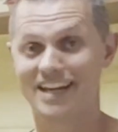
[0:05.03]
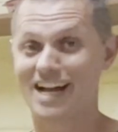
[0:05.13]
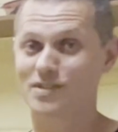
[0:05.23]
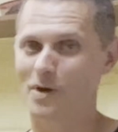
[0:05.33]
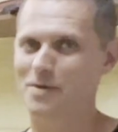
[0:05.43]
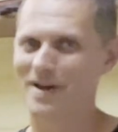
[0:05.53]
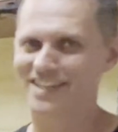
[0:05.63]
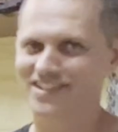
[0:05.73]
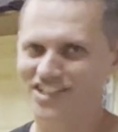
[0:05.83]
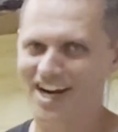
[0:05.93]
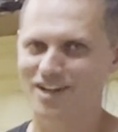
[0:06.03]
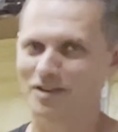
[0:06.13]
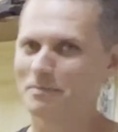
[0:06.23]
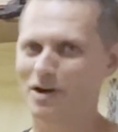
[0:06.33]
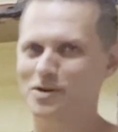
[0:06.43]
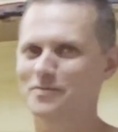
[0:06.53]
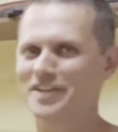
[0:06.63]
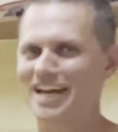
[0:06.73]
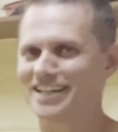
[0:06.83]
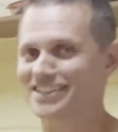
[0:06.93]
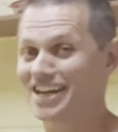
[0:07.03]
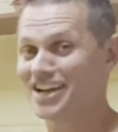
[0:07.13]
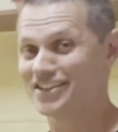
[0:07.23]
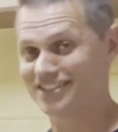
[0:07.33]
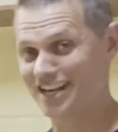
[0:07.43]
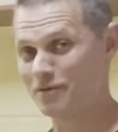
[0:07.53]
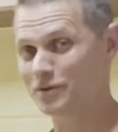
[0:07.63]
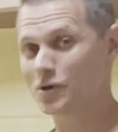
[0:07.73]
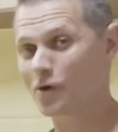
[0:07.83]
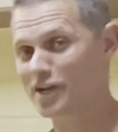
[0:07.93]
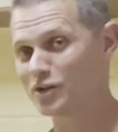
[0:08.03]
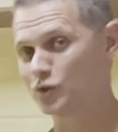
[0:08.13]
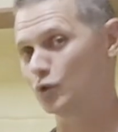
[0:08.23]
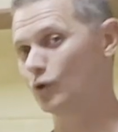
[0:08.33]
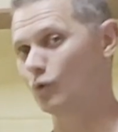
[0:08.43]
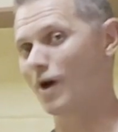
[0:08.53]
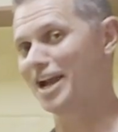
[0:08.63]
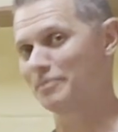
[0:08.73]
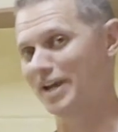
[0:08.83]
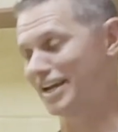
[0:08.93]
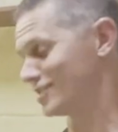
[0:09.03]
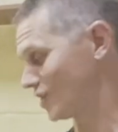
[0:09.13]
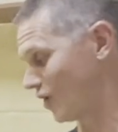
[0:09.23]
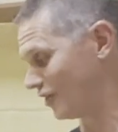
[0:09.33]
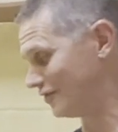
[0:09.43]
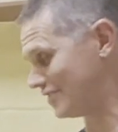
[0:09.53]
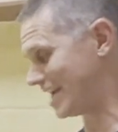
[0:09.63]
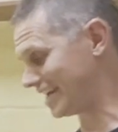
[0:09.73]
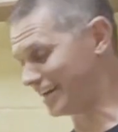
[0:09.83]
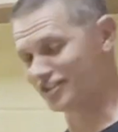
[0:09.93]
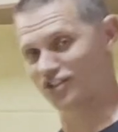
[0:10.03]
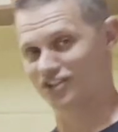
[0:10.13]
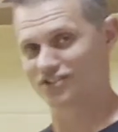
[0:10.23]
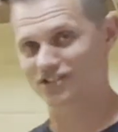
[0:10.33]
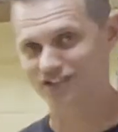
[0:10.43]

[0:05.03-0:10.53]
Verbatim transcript: guys, welcome back to the channel, Malcolm V8. Today we're talking dual widebands on V8 engines,